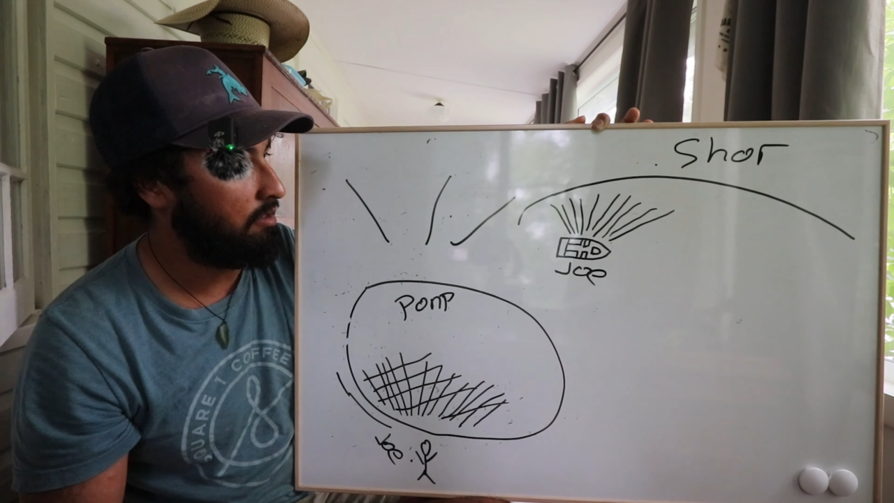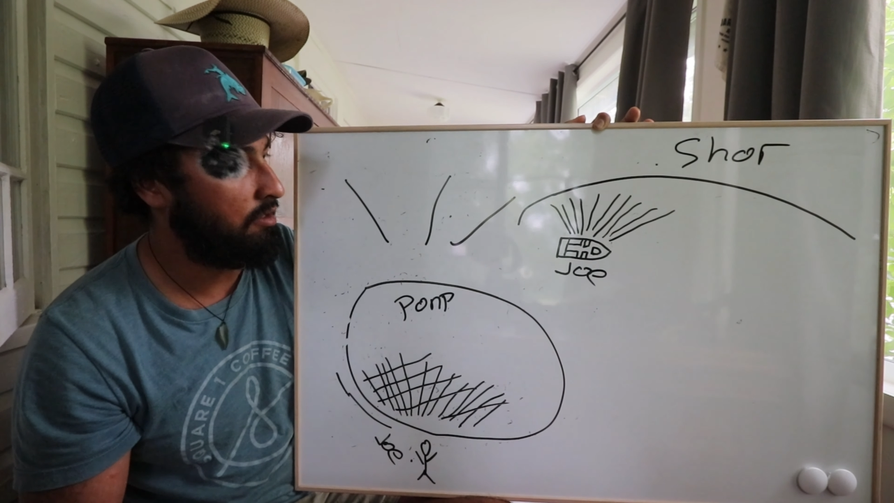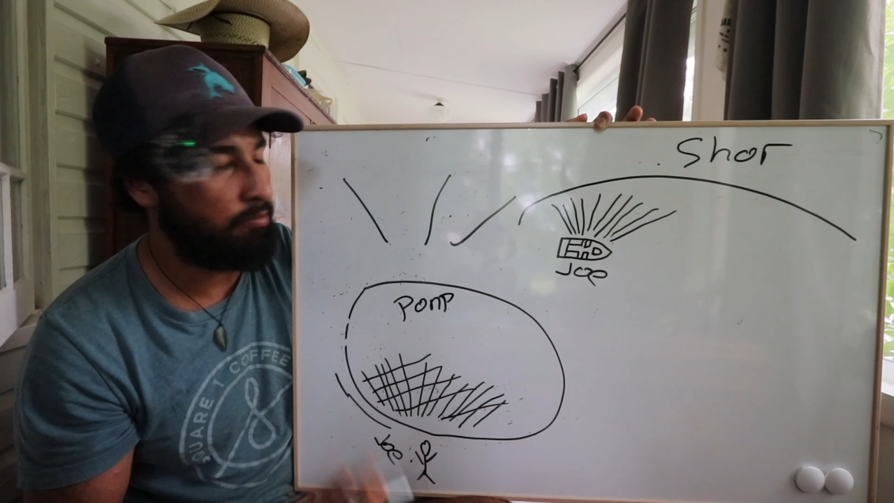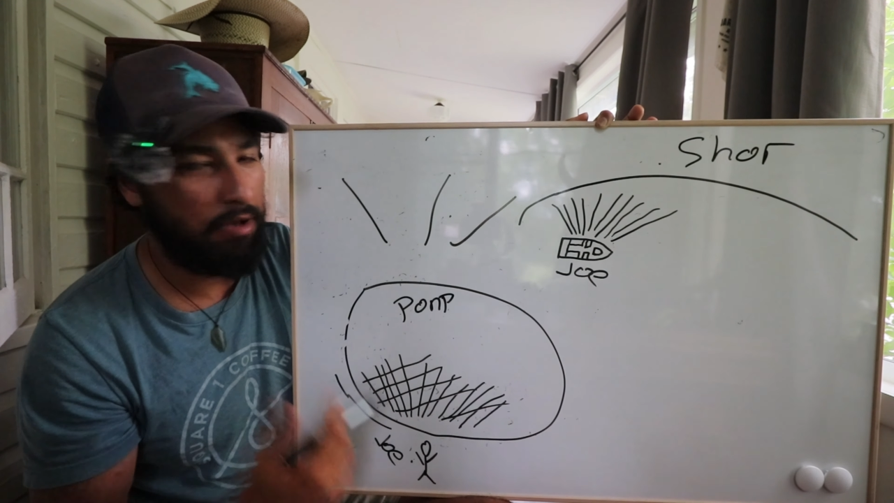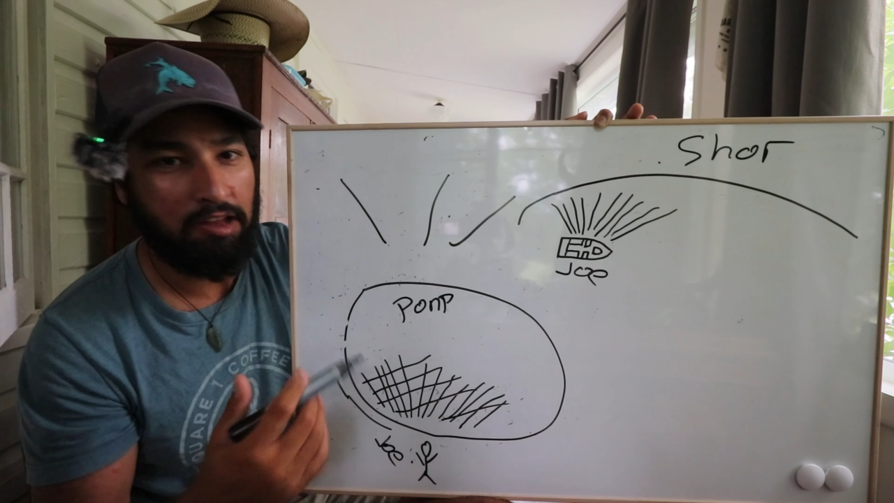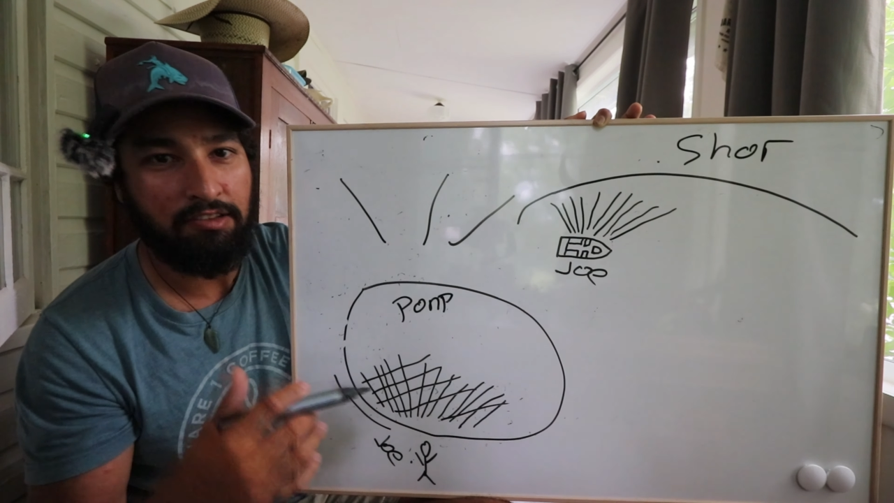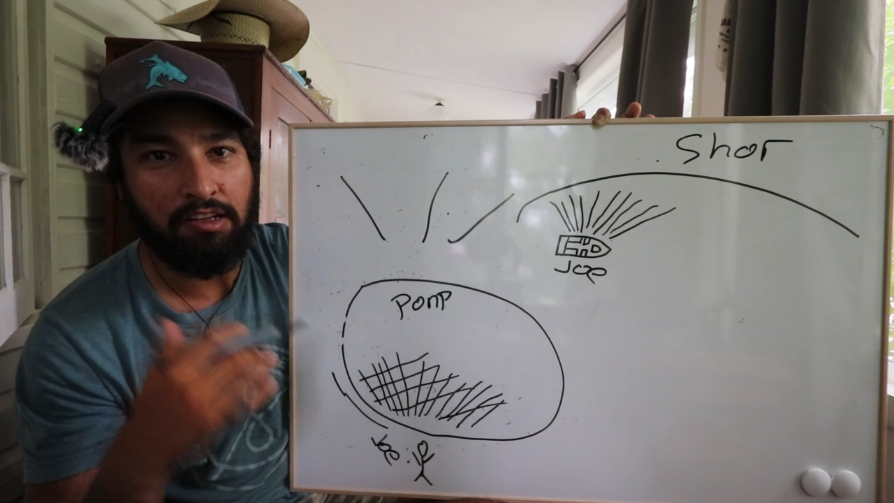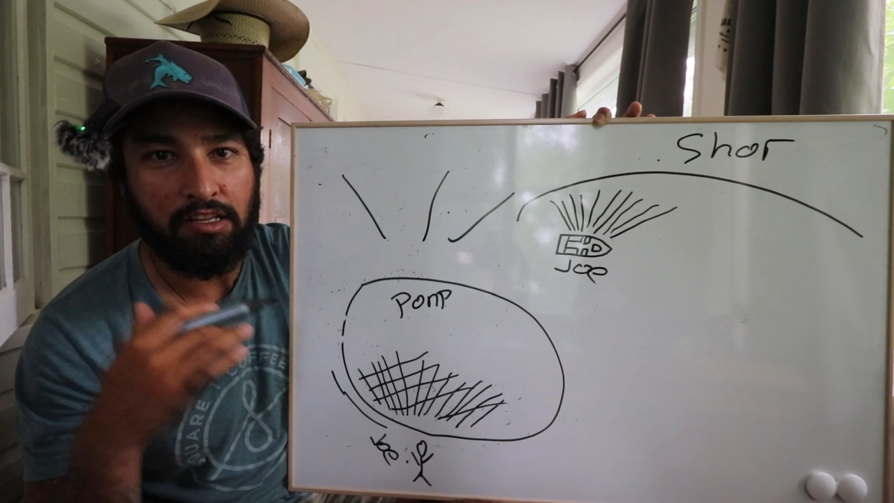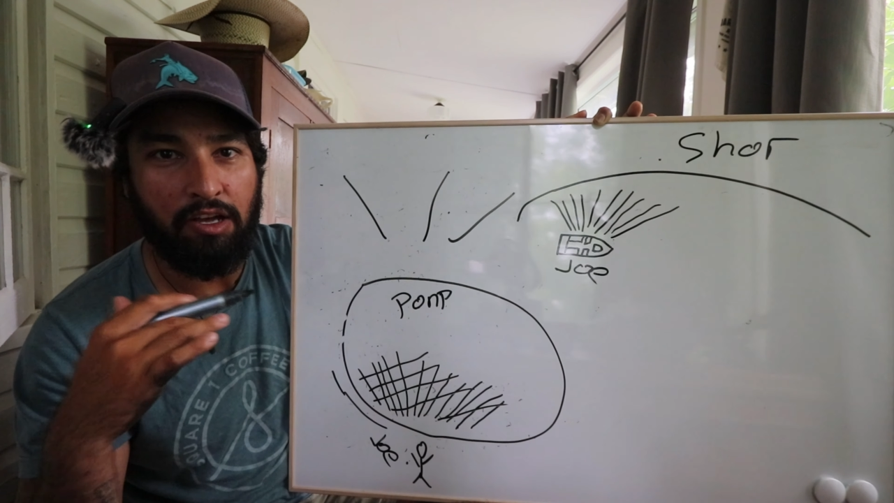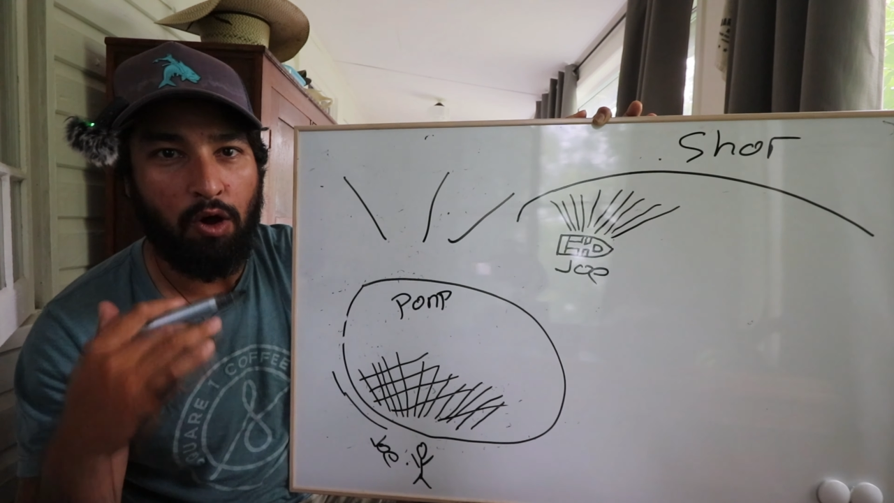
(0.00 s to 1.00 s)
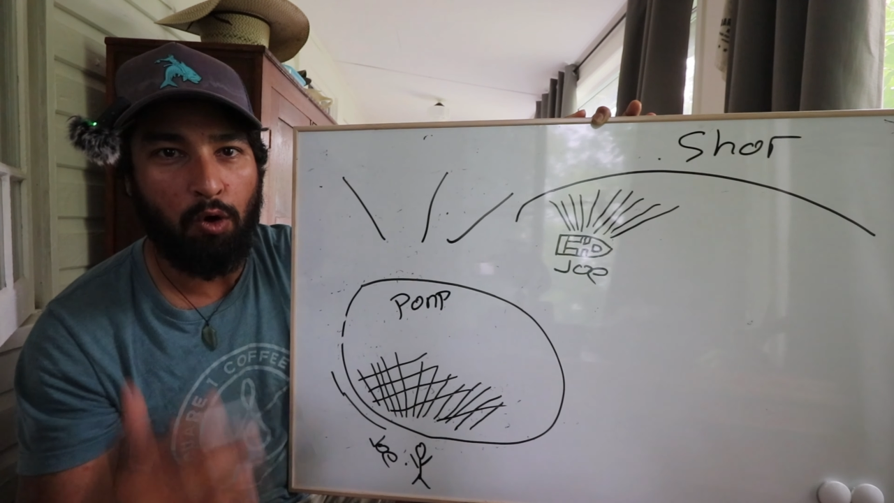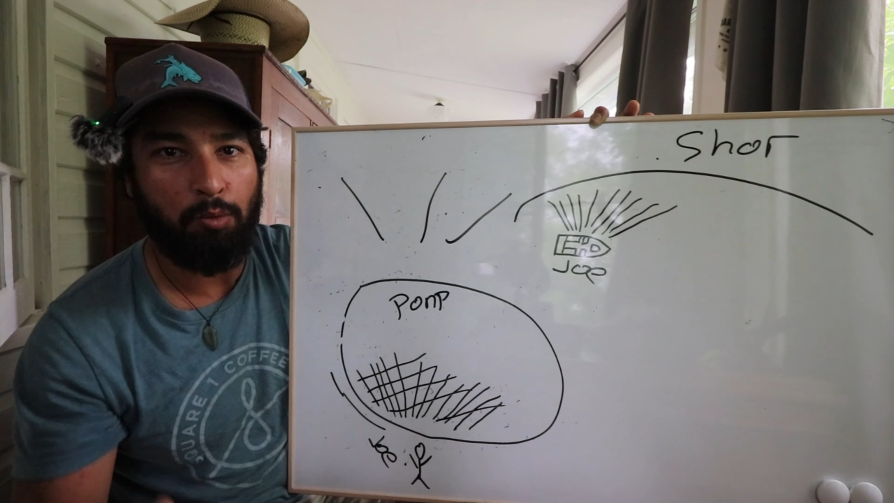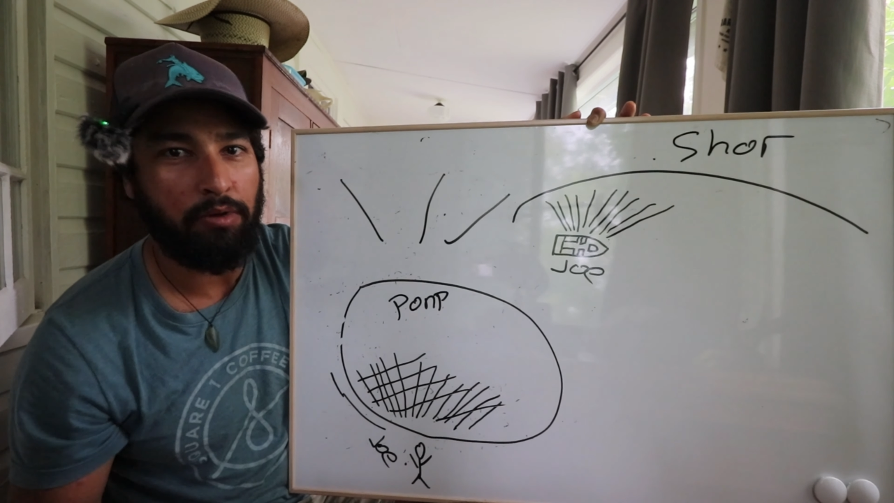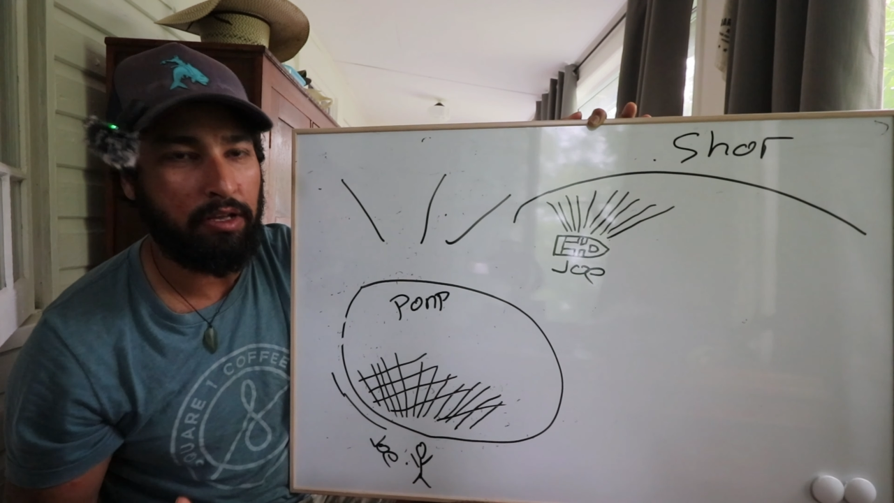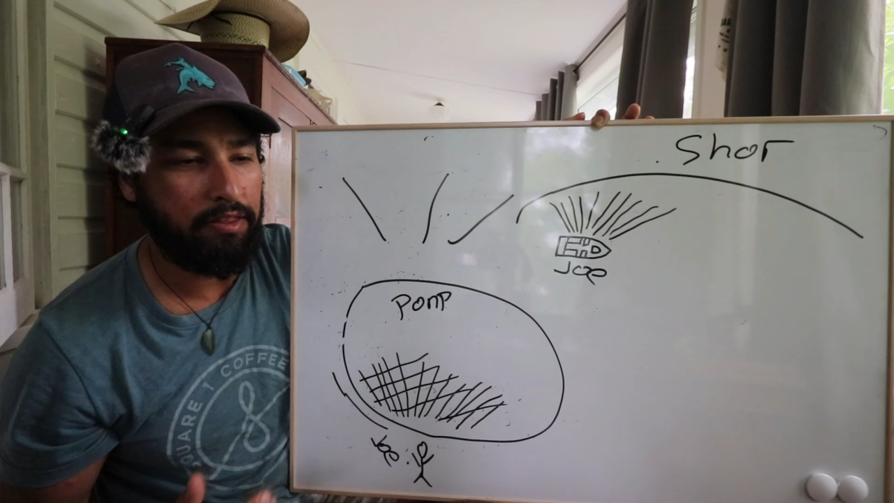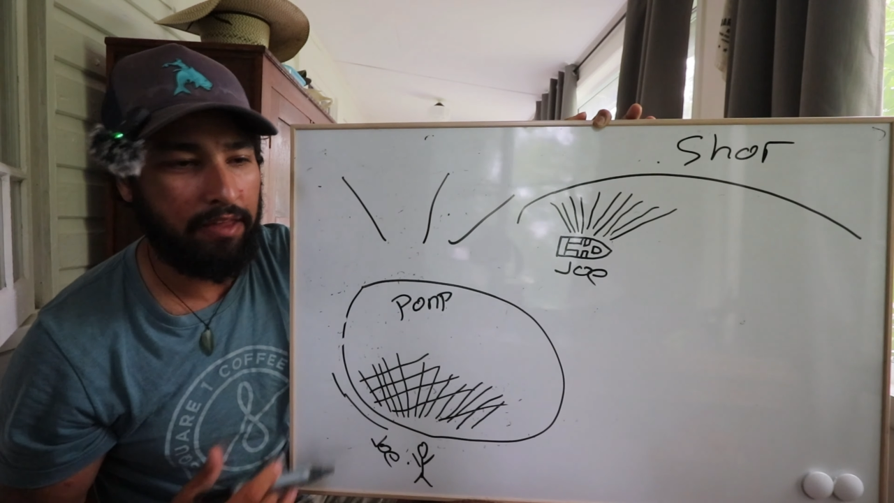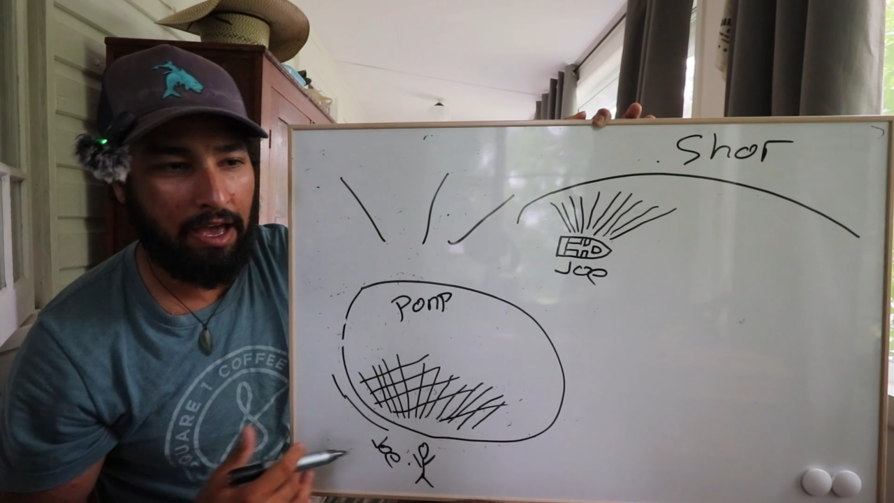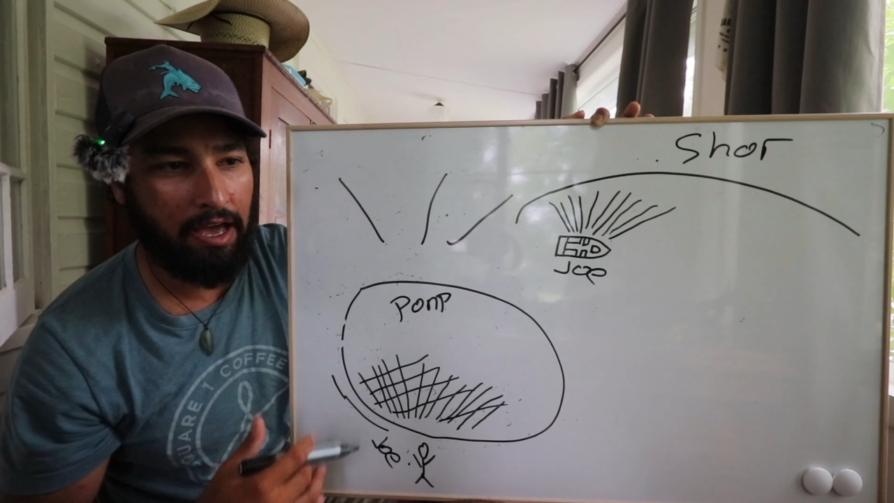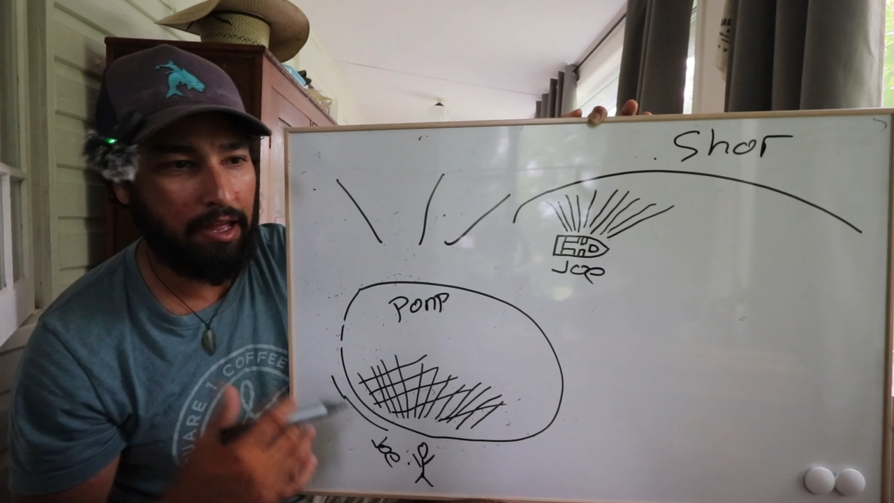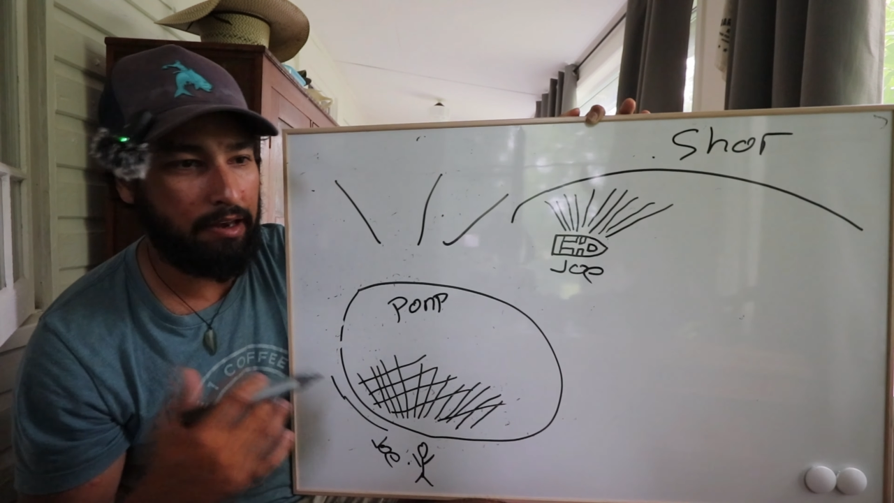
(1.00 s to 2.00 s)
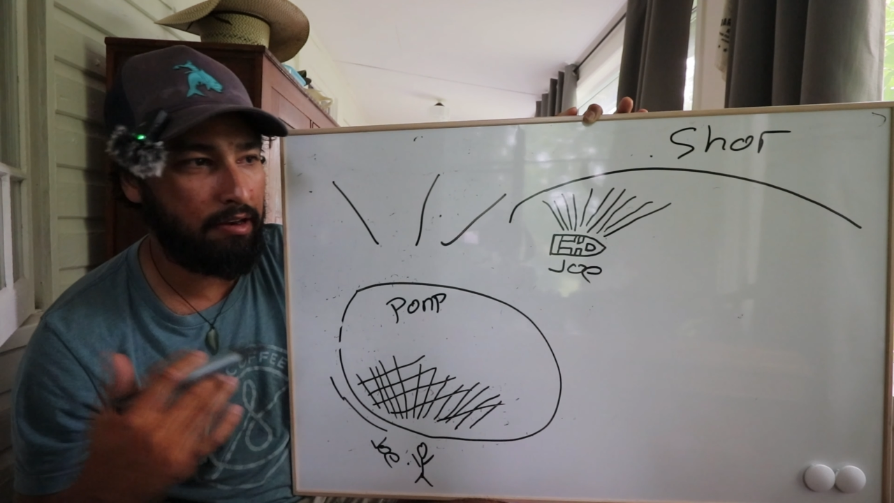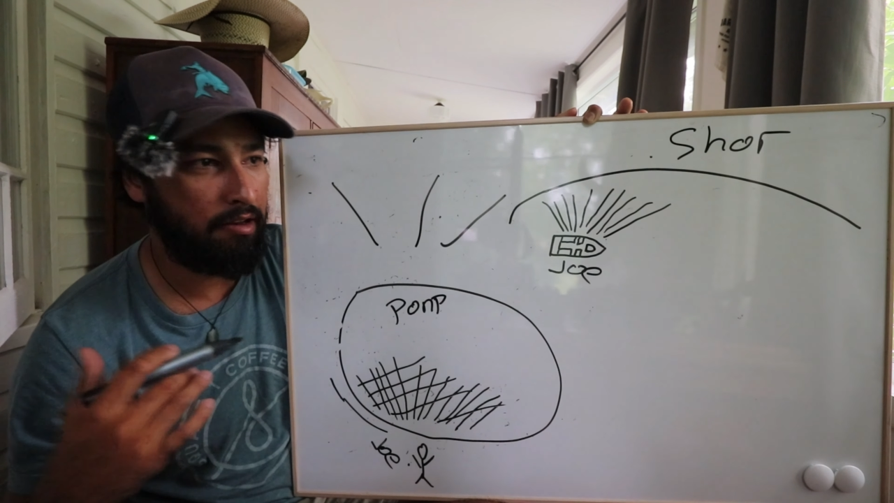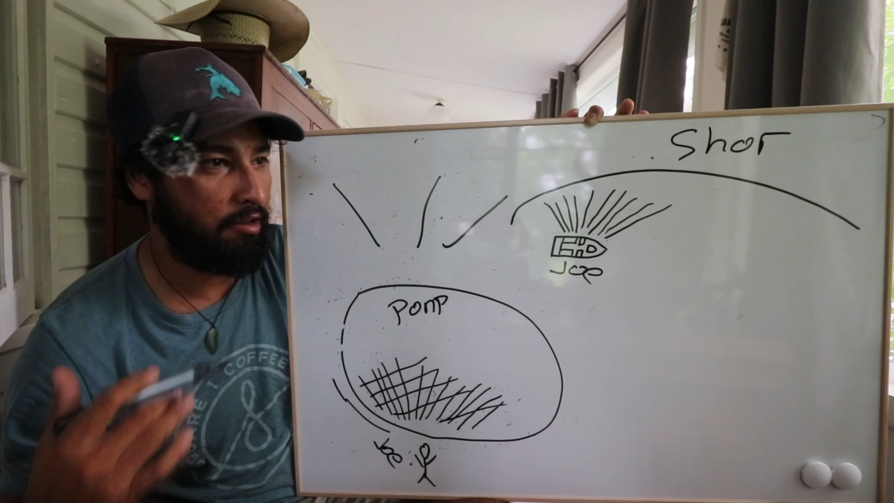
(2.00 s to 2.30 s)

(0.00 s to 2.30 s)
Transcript: you're basically hoping that